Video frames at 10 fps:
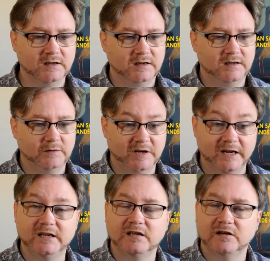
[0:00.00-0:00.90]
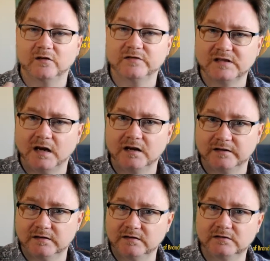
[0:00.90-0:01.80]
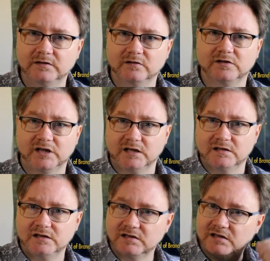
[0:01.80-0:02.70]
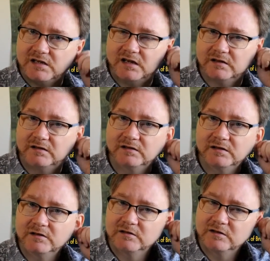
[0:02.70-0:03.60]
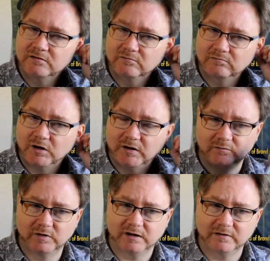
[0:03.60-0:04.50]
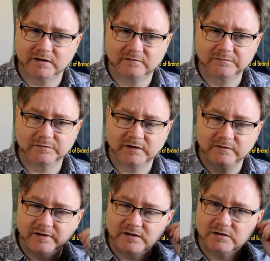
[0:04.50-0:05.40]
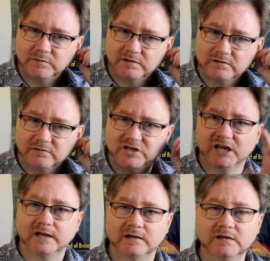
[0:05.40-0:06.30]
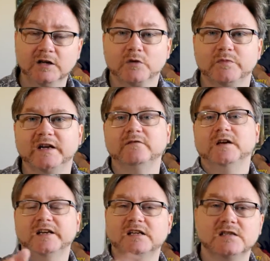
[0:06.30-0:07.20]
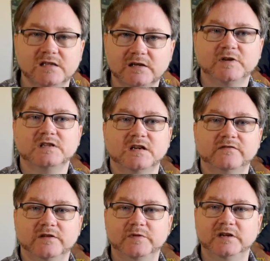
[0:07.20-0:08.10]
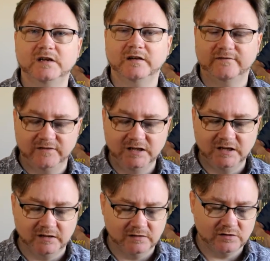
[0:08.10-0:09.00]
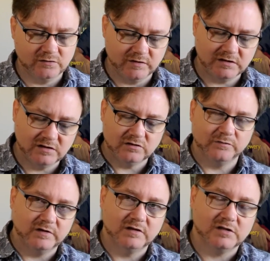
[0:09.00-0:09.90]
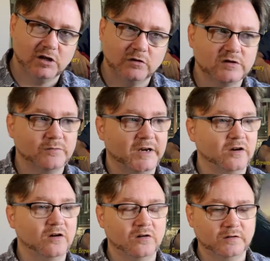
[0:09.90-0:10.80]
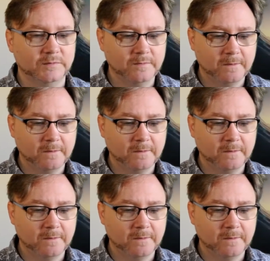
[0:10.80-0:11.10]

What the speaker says: And I eat a lot of salad, chicken Caesar salad, without the vegetables, so chicken. But anyway, I consider myself to be a vegan, so this is something that's close to my heart.